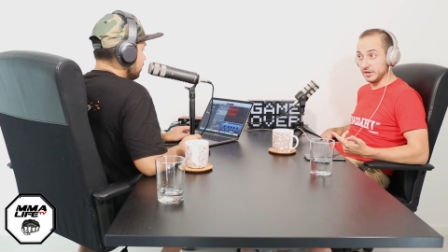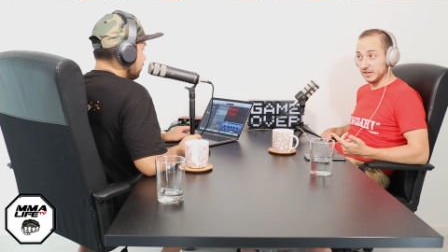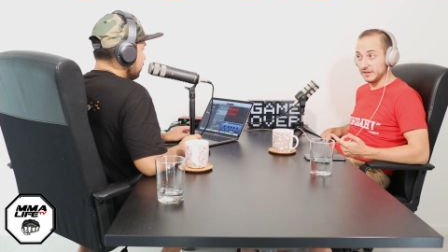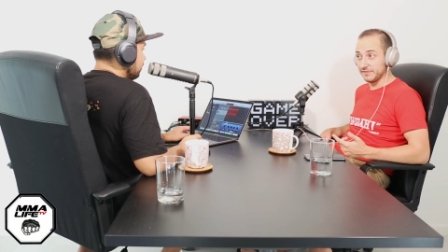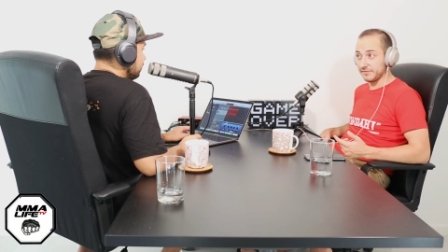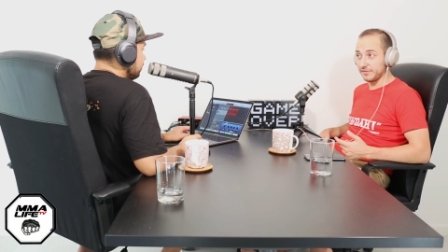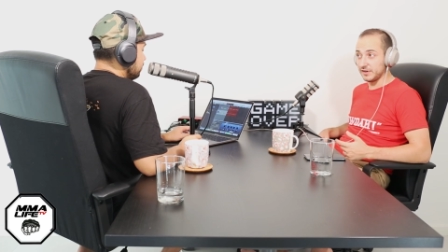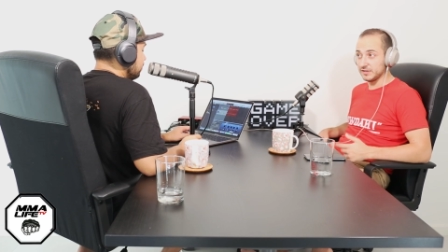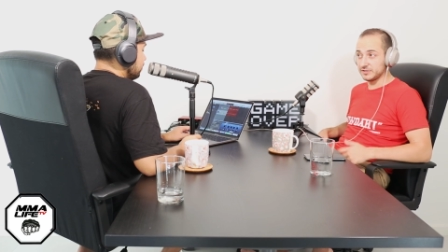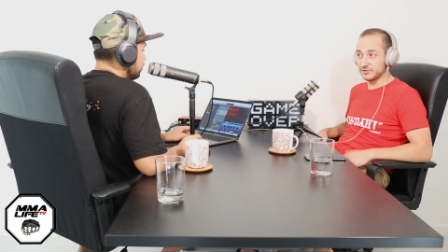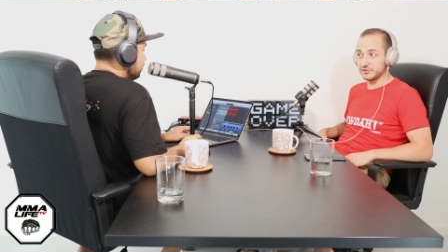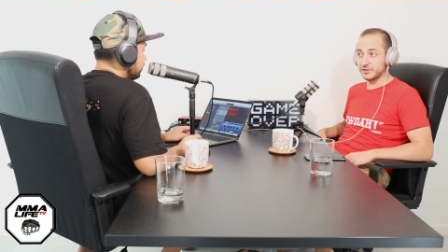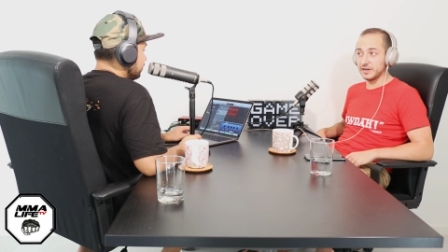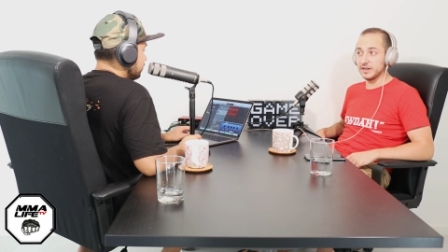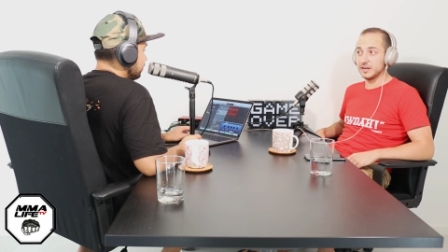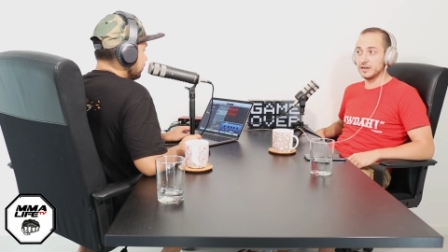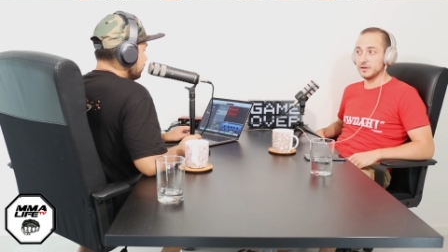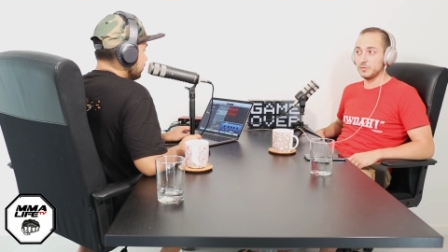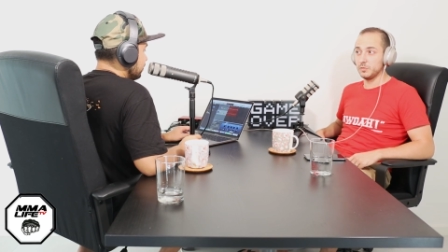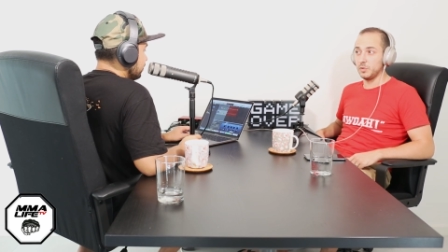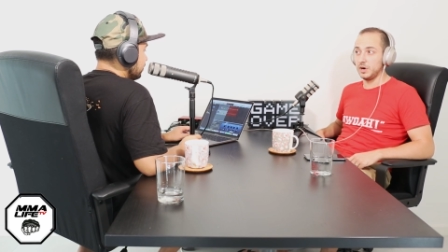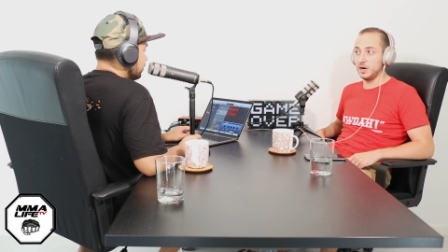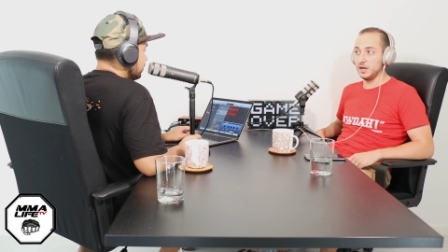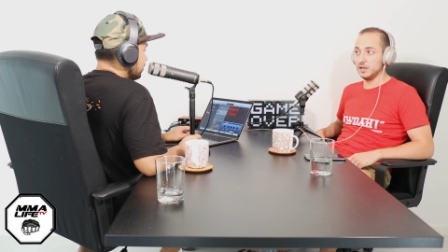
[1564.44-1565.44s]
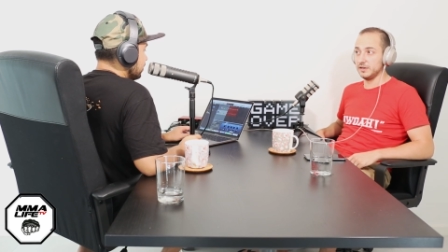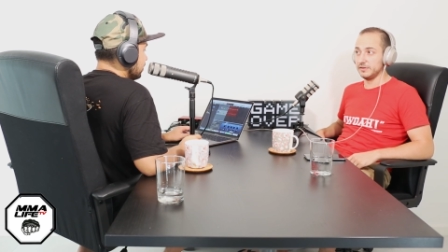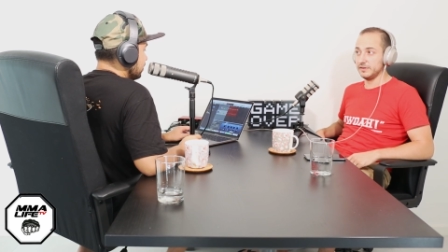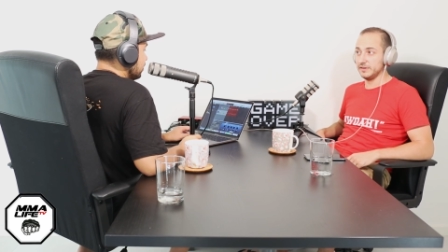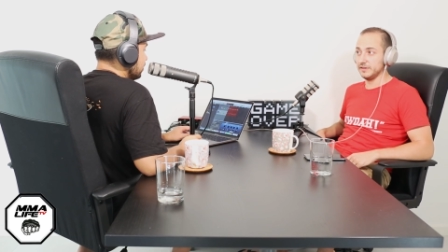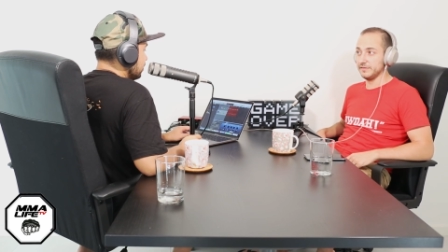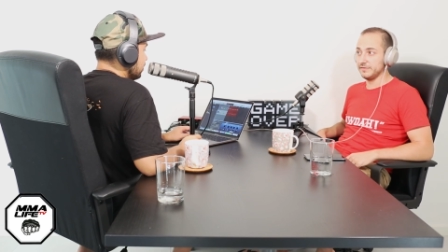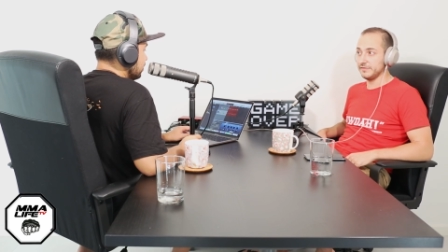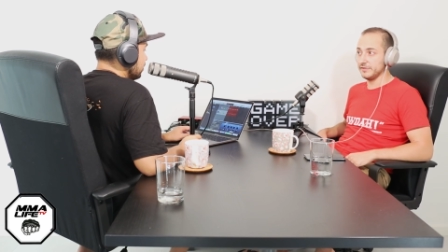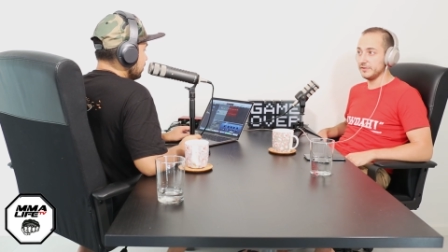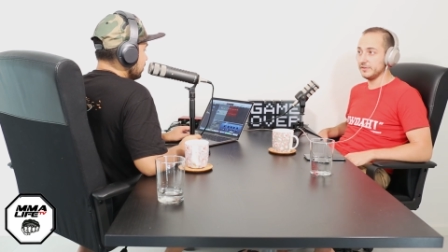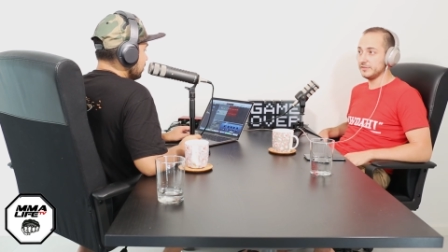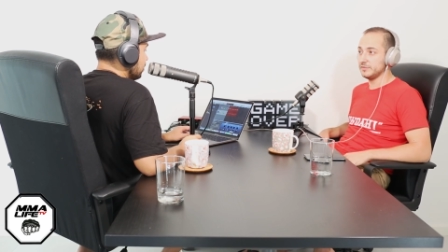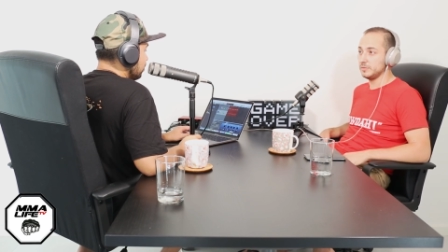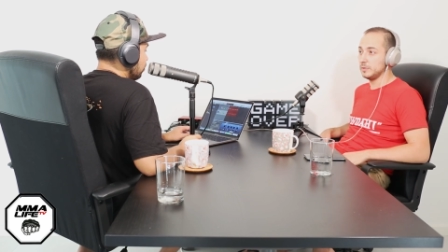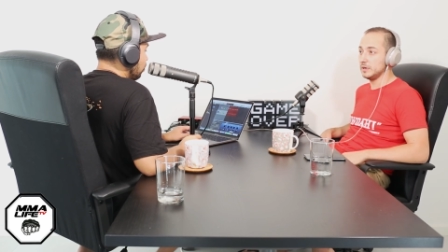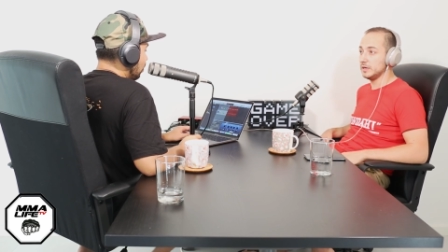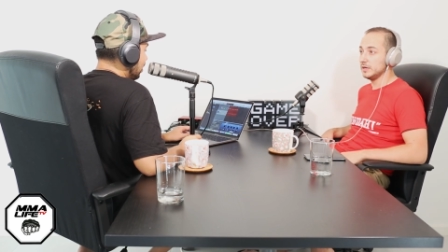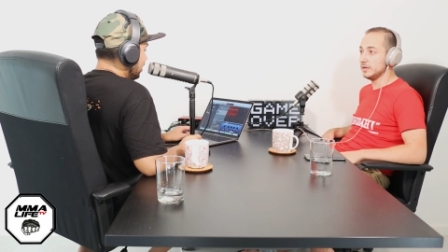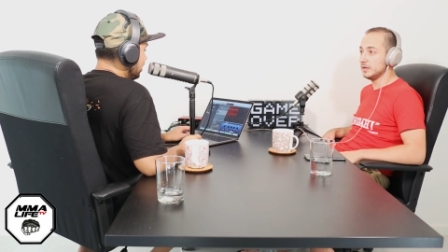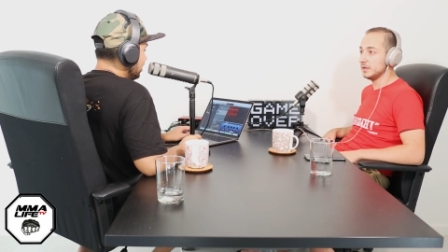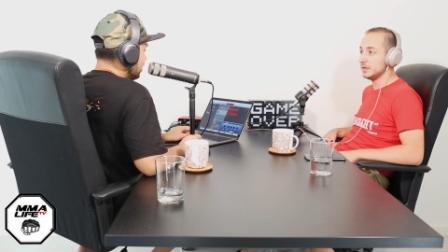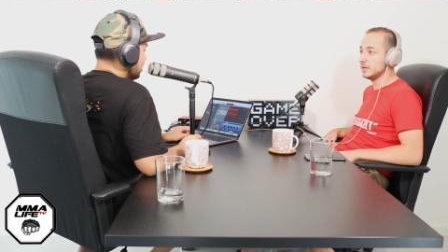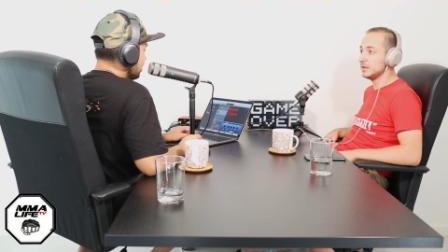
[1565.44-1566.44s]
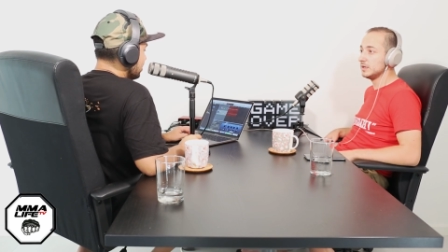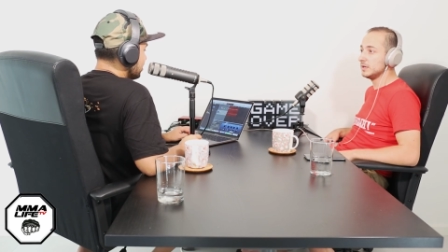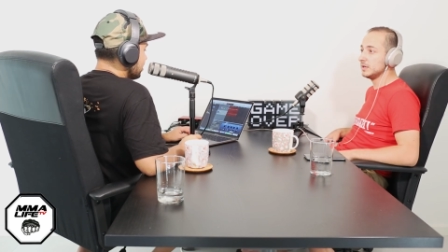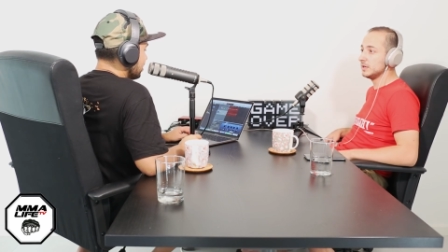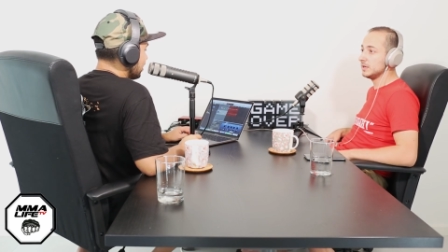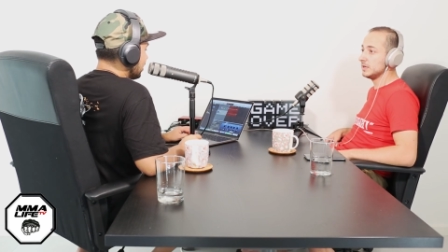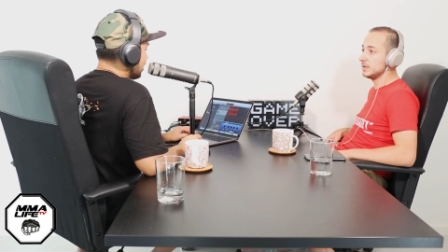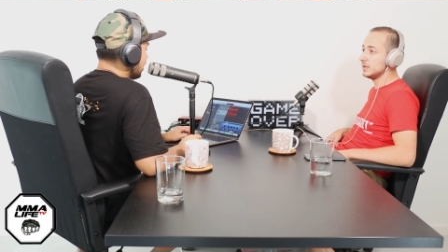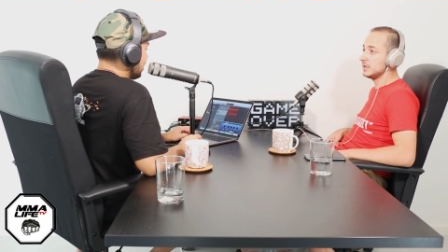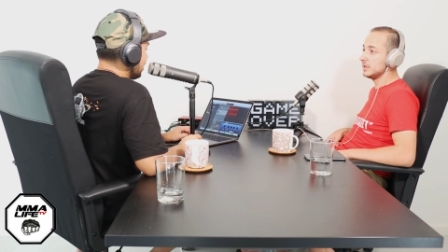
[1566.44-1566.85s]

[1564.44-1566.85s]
really frustrated Wilder in the first one. Wilder doesn't